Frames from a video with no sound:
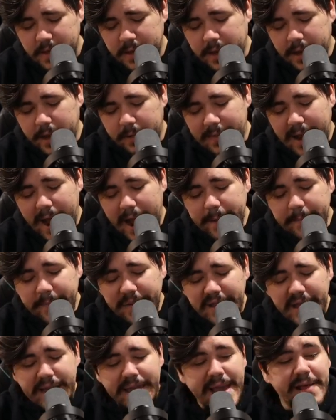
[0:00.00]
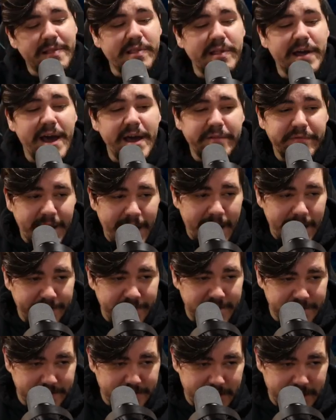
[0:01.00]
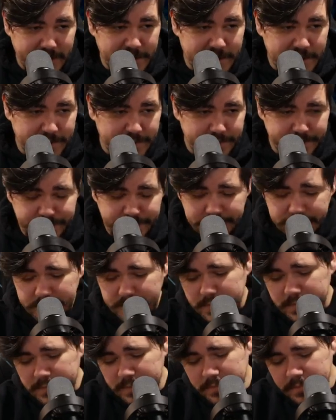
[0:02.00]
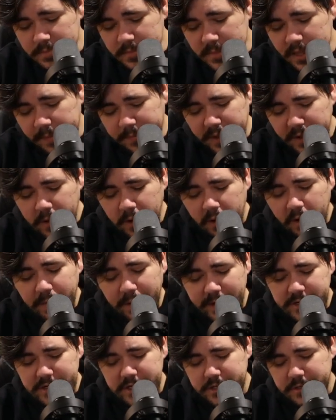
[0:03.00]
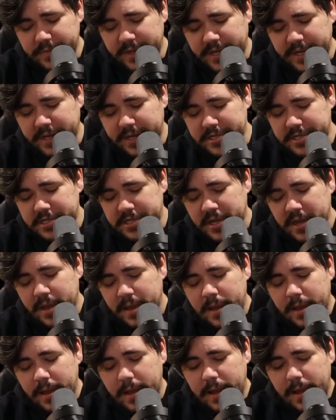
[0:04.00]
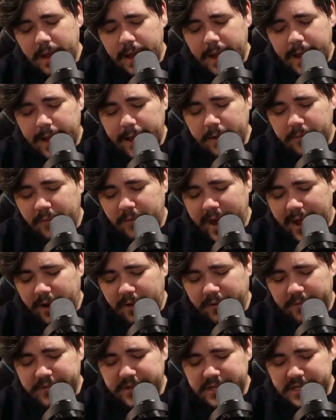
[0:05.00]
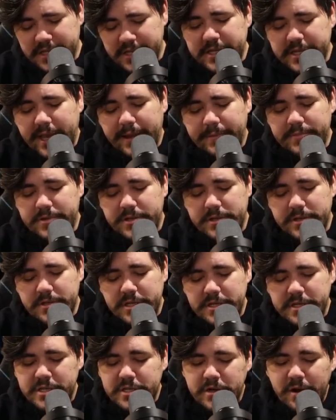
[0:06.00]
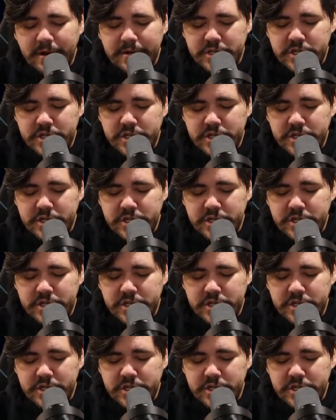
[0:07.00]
I'm playing a lot of copies of this. I'm playing a whole bunch because, wow, does this card